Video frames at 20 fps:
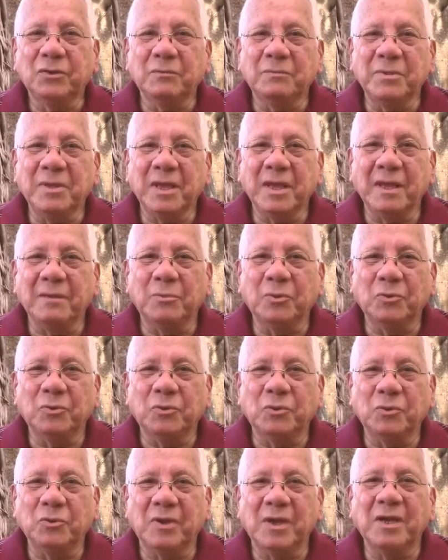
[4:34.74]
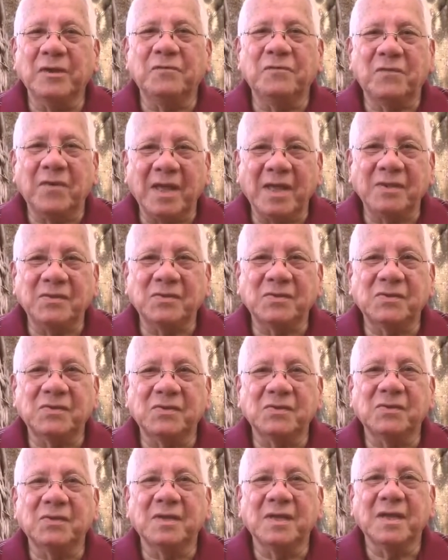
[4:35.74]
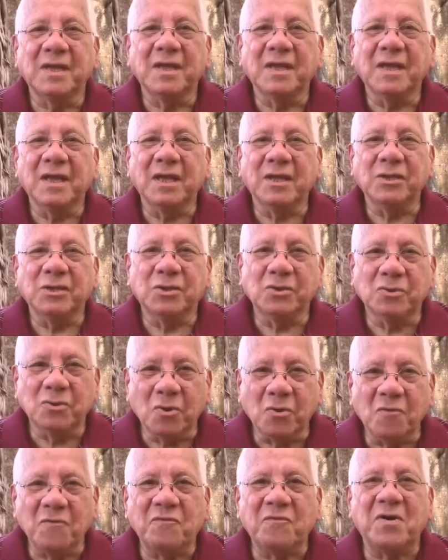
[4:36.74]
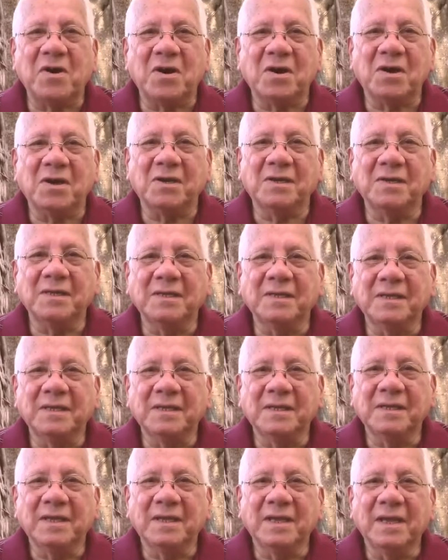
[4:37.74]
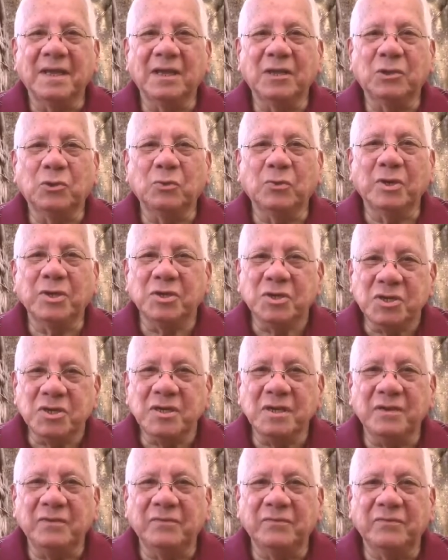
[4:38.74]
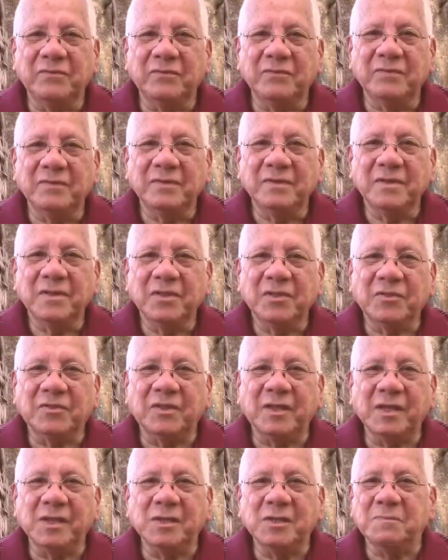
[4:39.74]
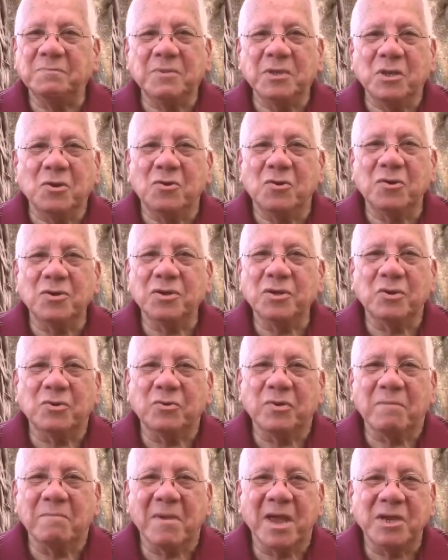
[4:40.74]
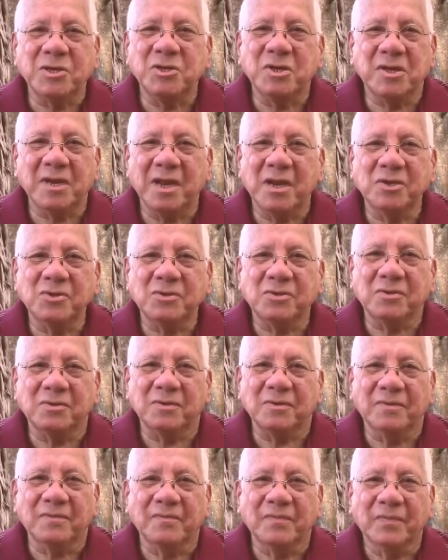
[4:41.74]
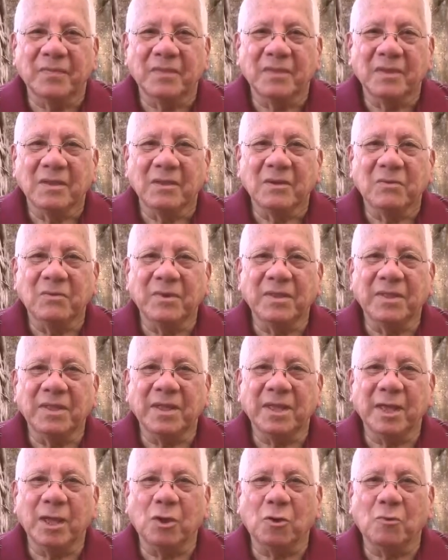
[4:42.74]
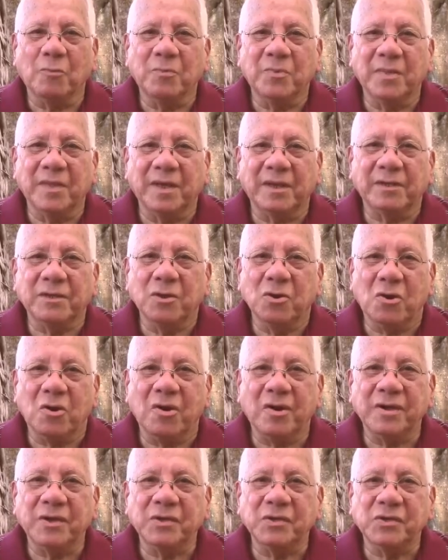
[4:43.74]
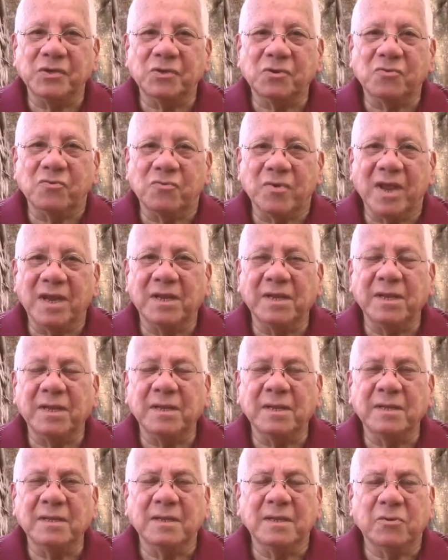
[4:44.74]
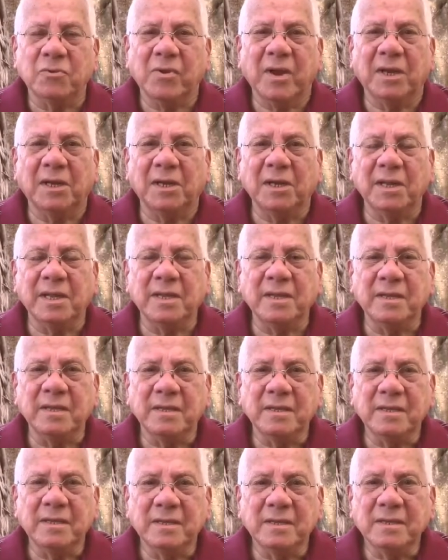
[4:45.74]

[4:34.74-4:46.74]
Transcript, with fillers: to be able to advance and to go far and to achieve things beyond your imagination with the help that God is so ready, readily